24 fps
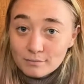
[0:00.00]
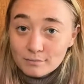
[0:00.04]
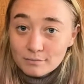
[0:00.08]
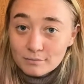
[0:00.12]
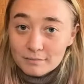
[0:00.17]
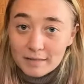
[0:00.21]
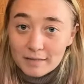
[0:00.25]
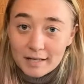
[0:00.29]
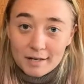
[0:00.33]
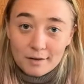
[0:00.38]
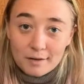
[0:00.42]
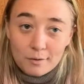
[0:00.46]

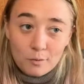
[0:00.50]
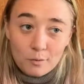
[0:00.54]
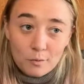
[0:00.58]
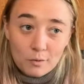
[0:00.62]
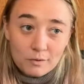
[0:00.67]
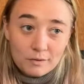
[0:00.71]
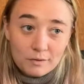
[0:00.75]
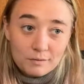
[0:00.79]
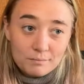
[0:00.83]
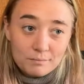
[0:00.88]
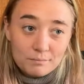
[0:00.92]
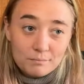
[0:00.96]
They
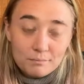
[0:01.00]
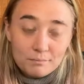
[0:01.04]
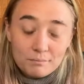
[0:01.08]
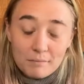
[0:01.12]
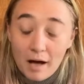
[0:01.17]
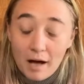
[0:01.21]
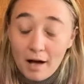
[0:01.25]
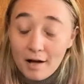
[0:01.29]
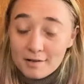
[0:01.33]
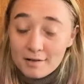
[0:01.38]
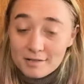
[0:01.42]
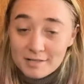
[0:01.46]

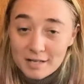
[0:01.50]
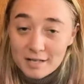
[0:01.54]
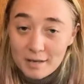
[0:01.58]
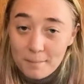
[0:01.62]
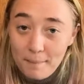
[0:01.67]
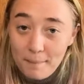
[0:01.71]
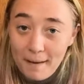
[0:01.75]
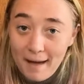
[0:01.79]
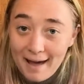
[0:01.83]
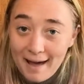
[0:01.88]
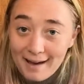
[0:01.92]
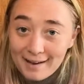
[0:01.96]
hunt in a
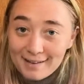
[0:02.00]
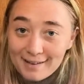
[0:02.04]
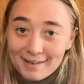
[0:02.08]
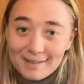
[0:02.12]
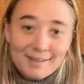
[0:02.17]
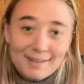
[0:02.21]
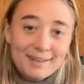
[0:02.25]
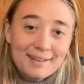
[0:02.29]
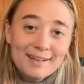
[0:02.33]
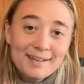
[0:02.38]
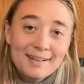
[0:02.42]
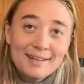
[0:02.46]
pack.
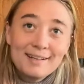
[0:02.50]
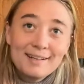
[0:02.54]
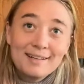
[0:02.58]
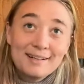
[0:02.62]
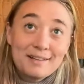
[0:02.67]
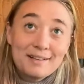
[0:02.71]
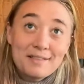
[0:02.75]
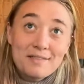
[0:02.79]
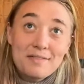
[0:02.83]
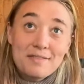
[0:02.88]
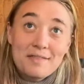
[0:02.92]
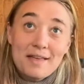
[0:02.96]

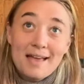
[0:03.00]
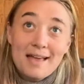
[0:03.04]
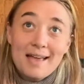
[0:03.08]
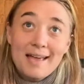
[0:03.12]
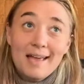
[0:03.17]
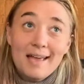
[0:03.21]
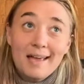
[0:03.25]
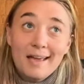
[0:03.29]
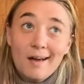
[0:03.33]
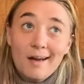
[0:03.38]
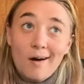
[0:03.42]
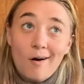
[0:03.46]

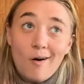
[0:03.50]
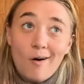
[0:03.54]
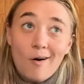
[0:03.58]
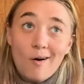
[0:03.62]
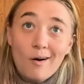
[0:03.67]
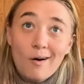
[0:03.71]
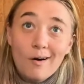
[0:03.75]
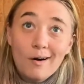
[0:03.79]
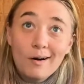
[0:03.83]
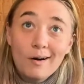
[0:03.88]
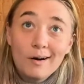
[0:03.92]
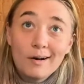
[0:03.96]
They
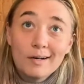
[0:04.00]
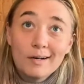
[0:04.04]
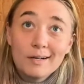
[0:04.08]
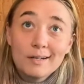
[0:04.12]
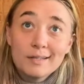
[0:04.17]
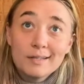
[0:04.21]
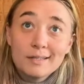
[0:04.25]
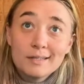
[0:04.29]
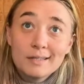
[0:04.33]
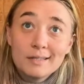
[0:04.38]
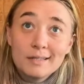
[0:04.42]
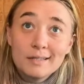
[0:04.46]
are
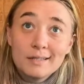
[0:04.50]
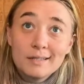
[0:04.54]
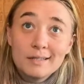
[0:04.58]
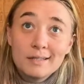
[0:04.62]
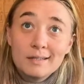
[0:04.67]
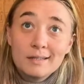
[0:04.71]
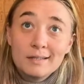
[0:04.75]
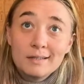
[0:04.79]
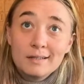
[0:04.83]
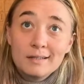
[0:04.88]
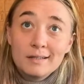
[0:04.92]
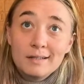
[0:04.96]

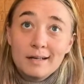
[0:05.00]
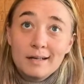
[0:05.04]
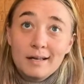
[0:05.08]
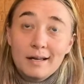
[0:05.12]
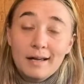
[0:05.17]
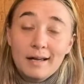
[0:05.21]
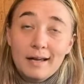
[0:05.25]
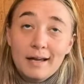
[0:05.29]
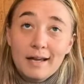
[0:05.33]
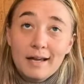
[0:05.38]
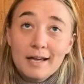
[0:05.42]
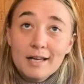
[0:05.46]

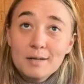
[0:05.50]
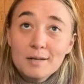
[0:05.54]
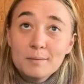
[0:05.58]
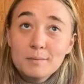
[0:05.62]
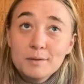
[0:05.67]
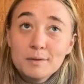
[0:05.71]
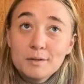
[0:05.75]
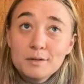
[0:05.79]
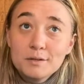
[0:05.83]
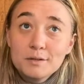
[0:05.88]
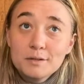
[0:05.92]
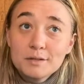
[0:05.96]

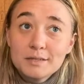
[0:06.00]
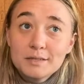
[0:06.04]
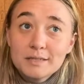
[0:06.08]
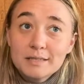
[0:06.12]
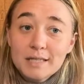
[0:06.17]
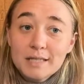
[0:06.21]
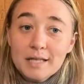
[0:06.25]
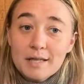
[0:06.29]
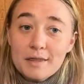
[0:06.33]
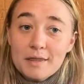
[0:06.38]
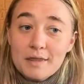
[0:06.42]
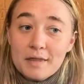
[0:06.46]
animals
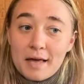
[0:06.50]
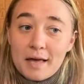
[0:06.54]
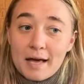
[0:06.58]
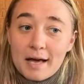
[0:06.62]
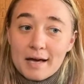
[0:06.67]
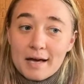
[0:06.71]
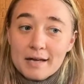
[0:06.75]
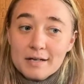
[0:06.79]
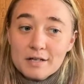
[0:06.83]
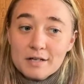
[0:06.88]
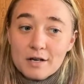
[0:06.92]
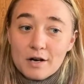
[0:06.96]

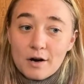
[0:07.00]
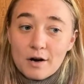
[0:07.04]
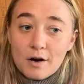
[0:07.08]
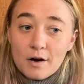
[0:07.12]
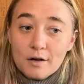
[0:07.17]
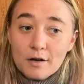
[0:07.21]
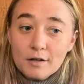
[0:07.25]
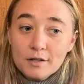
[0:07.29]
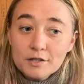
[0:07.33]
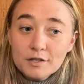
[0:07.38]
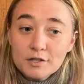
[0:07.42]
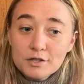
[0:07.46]
that are
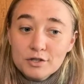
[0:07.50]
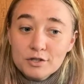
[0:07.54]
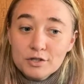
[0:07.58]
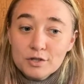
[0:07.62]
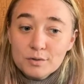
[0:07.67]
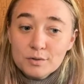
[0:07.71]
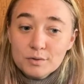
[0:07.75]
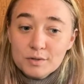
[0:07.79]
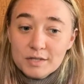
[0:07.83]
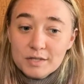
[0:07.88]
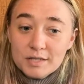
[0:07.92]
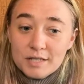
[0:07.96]

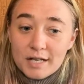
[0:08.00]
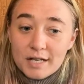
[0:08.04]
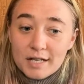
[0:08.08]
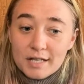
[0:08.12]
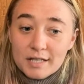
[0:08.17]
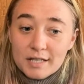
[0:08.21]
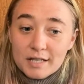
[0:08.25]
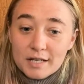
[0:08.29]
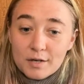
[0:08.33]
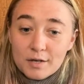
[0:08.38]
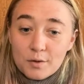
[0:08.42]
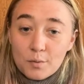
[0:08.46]

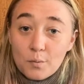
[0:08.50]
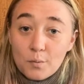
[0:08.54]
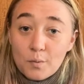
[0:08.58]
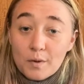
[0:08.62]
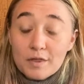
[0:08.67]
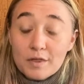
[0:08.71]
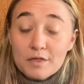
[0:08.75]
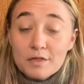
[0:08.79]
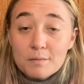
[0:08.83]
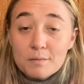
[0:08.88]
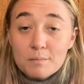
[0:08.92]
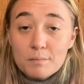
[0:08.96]
associated
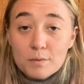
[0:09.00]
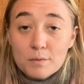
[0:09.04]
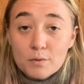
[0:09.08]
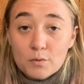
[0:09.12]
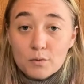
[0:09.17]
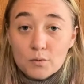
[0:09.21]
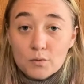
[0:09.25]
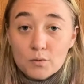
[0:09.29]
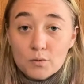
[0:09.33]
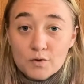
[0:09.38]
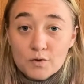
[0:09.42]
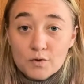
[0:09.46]
with the
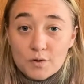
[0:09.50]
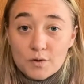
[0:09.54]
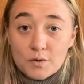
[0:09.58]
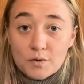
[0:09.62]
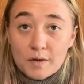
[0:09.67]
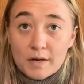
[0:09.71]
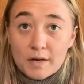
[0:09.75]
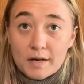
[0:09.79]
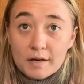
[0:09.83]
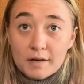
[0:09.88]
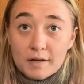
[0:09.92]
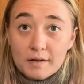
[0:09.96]
moon, so
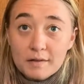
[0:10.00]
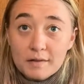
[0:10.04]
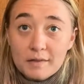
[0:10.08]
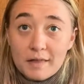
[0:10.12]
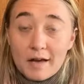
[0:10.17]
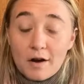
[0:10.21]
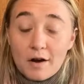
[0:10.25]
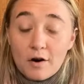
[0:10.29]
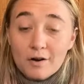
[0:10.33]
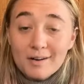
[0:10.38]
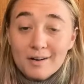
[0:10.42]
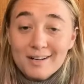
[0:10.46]
they
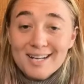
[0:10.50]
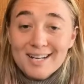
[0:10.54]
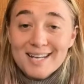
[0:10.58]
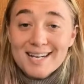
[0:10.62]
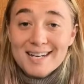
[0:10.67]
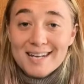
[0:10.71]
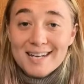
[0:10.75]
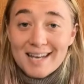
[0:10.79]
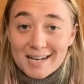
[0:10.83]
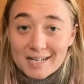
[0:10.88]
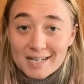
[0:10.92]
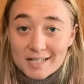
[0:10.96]
are
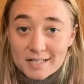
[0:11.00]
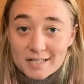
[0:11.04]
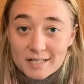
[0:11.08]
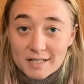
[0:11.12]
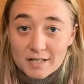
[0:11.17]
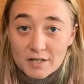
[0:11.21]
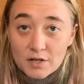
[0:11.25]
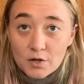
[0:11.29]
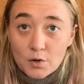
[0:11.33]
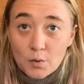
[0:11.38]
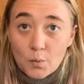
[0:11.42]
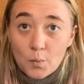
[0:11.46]

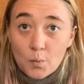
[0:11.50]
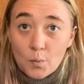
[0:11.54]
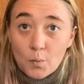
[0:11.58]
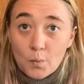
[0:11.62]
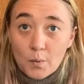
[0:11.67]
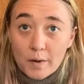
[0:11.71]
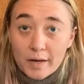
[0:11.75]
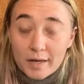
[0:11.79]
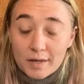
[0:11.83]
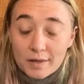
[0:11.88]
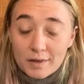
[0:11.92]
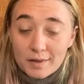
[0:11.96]
connected
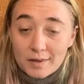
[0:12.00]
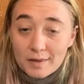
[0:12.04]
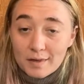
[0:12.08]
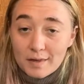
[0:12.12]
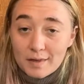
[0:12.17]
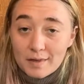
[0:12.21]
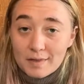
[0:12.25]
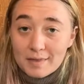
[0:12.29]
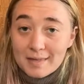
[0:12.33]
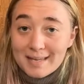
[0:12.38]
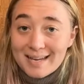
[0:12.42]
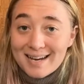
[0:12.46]
with
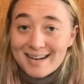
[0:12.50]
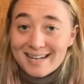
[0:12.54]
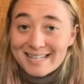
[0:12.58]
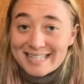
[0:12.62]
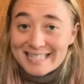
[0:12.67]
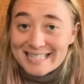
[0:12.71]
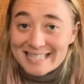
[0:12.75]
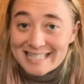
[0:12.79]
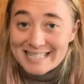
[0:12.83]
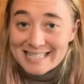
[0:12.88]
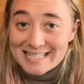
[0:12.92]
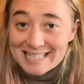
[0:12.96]
the
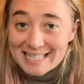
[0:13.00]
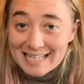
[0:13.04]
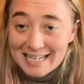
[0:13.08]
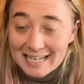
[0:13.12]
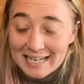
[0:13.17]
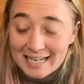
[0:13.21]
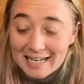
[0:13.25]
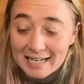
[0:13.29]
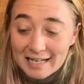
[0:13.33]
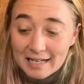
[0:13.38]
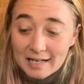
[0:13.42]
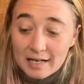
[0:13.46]

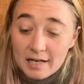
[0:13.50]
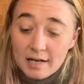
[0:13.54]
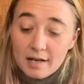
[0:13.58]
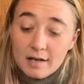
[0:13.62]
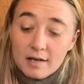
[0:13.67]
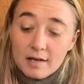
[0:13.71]
unseen.